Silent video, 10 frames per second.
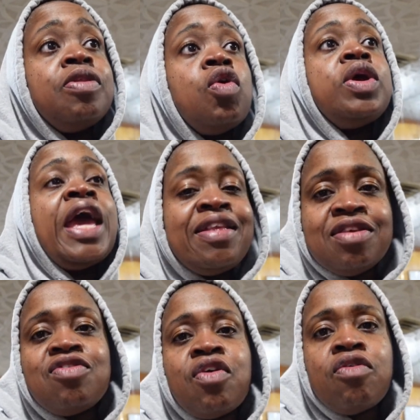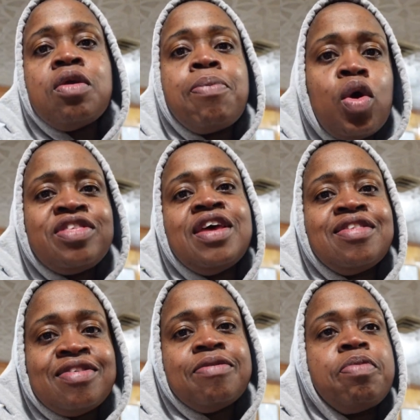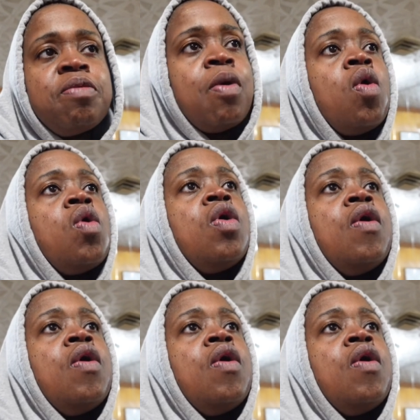Your gait is very important, people.